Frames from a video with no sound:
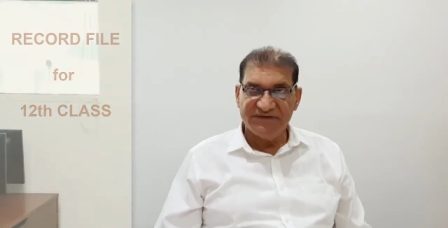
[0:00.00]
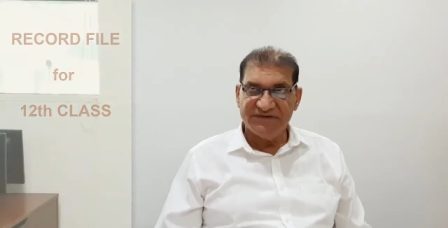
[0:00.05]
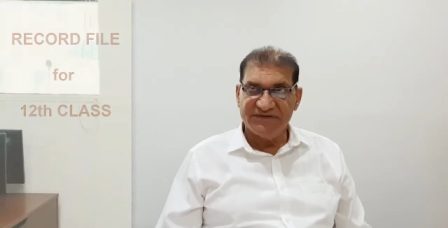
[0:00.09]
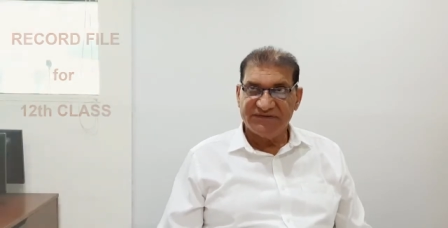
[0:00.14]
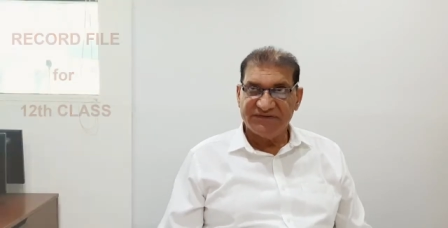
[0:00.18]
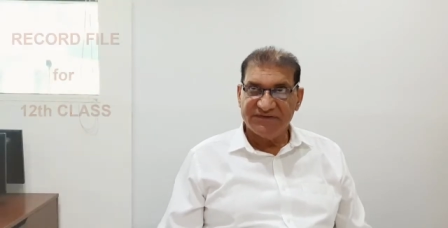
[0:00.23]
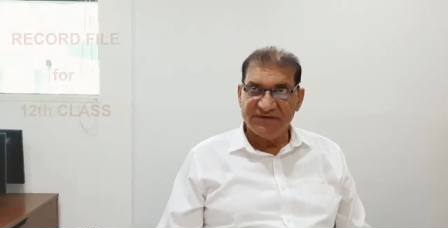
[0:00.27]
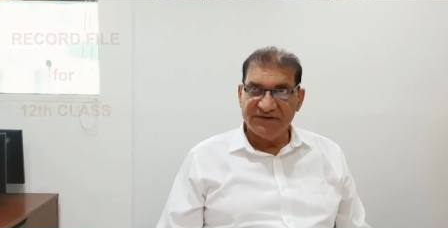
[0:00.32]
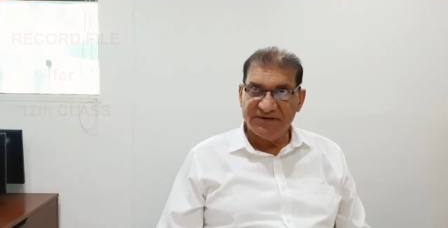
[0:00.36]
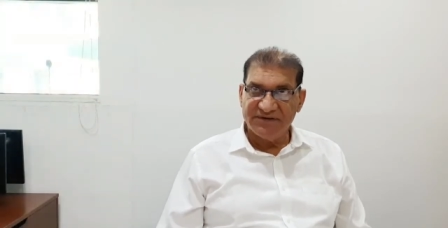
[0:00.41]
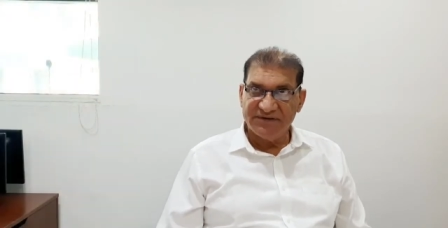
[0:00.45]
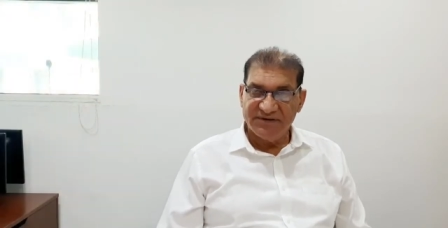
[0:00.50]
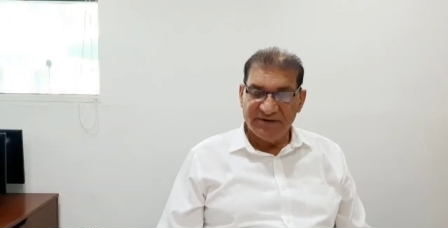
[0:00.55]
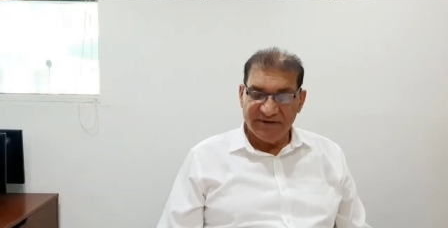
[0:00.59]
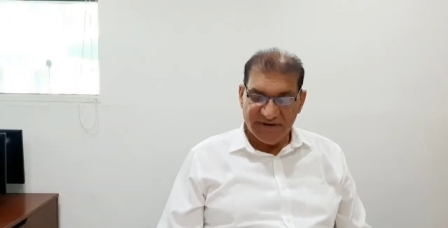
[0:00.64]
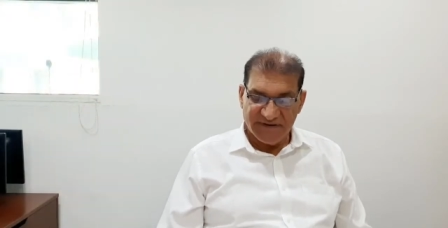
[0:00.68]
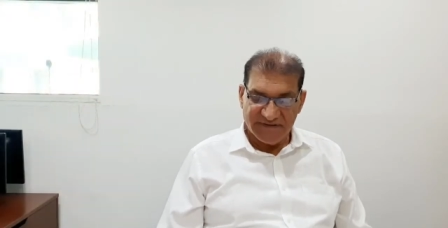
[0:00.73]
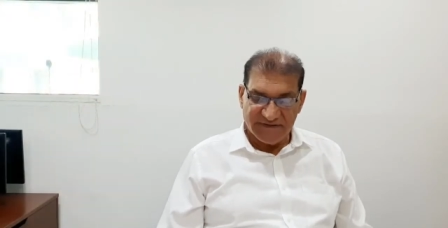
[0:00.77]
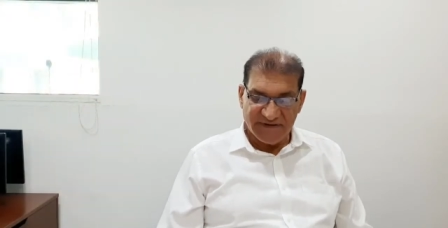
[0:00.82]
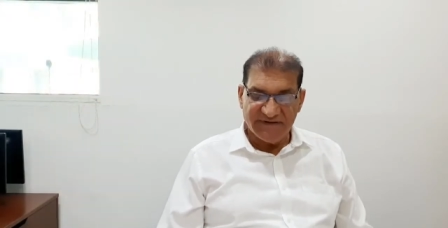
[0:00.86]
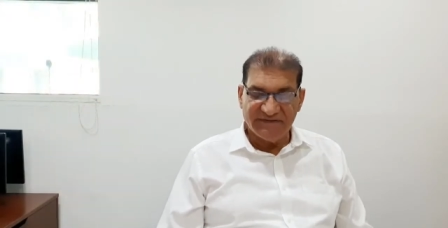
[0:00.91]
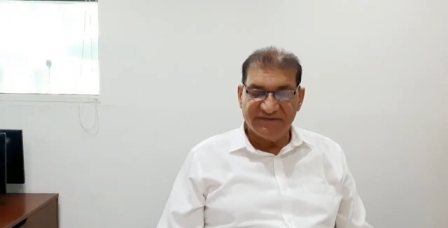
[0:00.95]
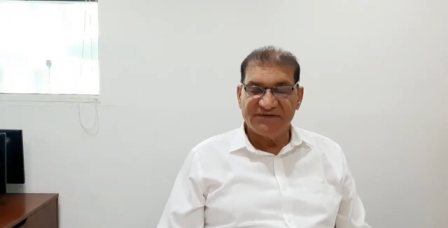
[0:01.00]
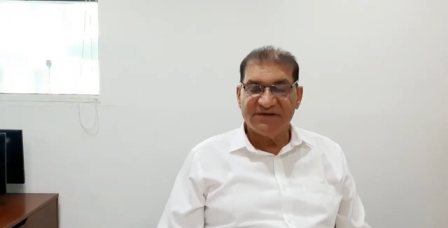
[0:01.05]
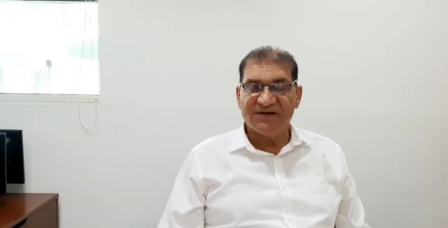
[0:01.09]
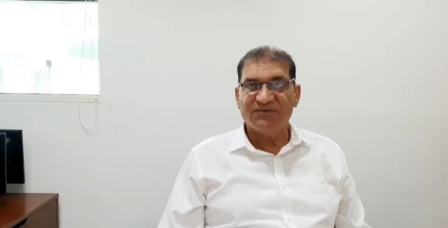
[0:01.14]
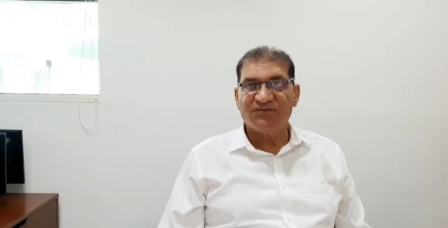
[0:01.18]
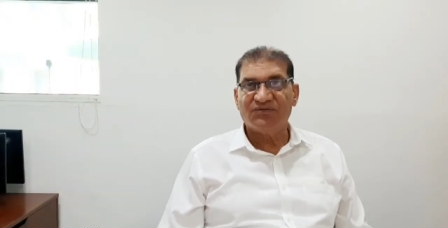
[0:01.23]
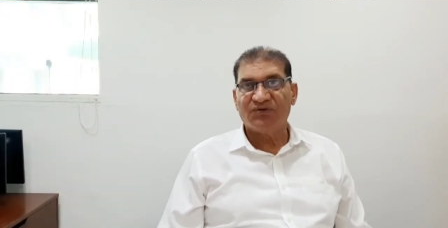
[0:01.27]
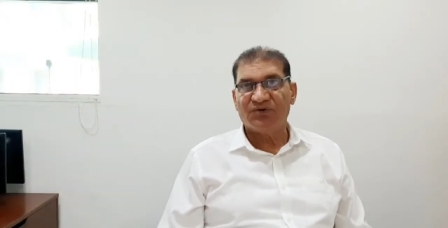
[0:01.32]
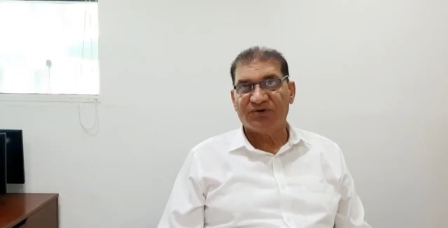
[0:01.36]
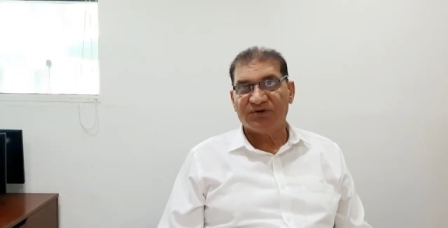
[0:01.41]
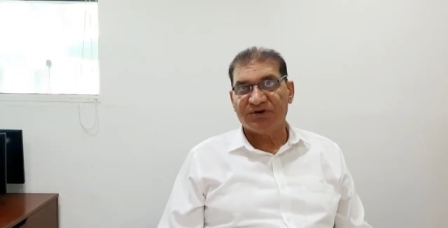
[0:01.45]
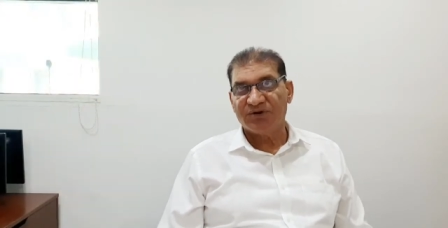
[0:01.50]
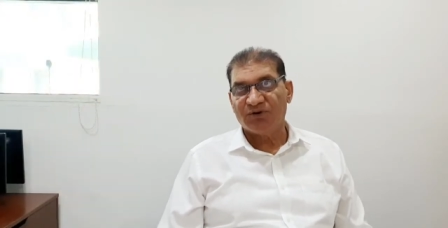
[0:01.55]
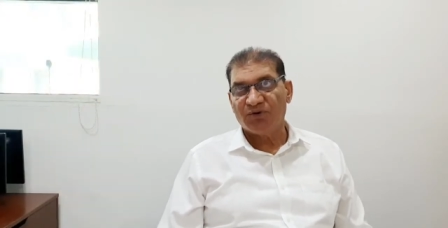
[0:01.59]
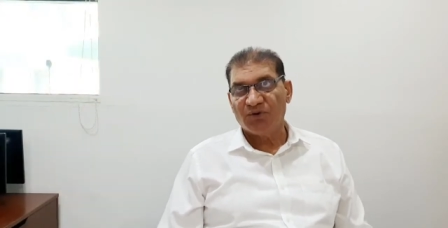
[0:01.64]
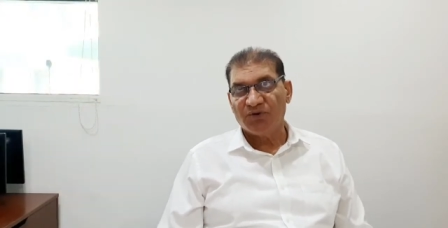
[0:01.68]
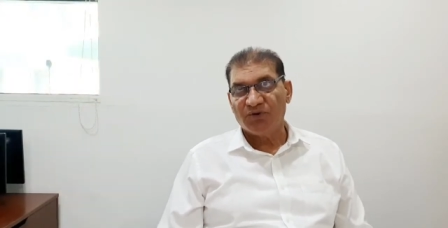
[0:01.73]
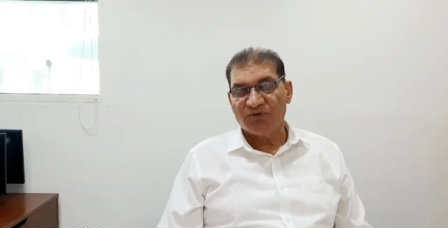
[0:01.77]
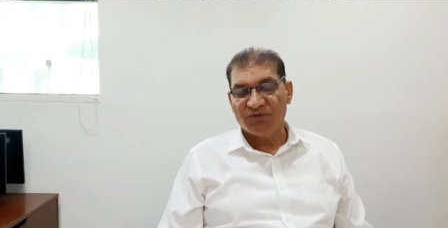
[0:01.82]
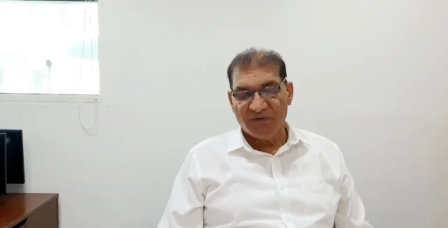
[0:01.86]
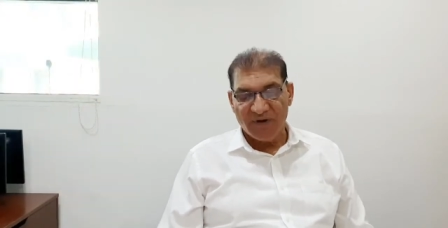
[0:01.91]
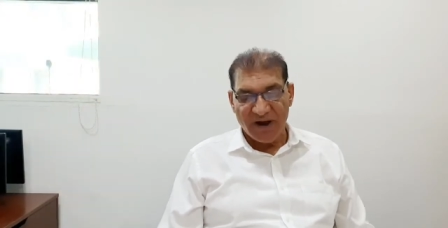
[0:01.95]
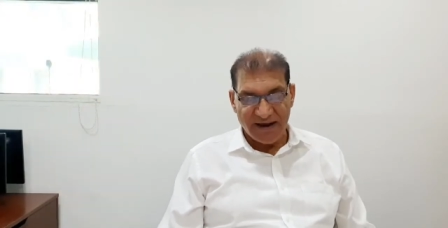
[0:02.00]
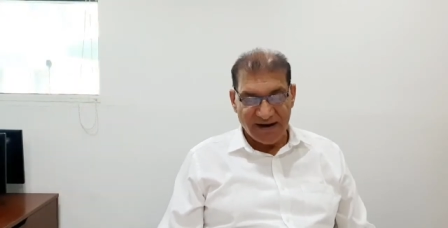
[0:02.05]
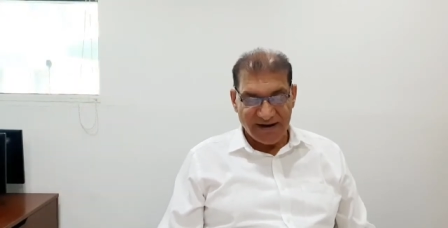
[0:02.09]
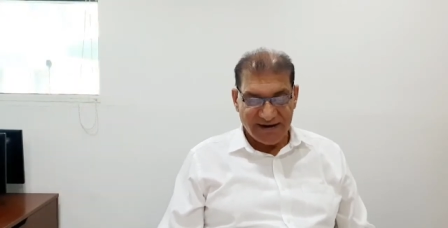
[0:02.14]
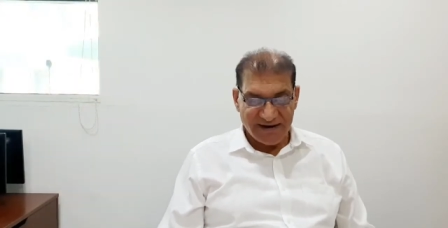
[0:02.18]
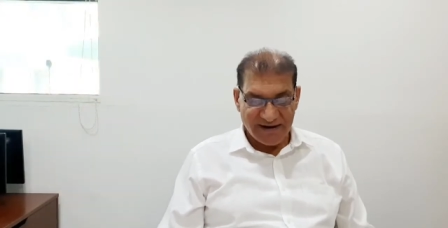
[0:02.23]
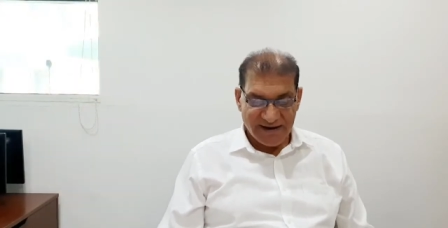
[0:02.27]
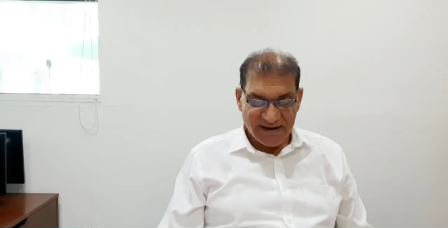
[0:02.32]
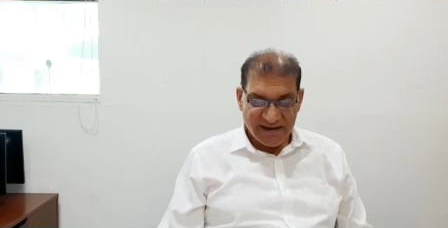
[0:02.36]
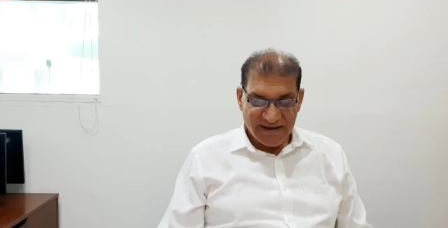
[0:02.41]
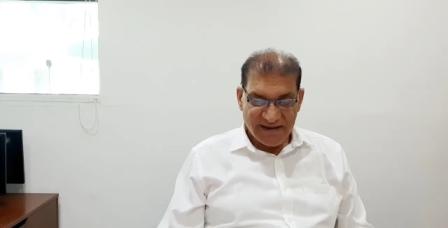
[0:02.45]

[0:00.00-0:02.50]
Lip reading: is essential for record file,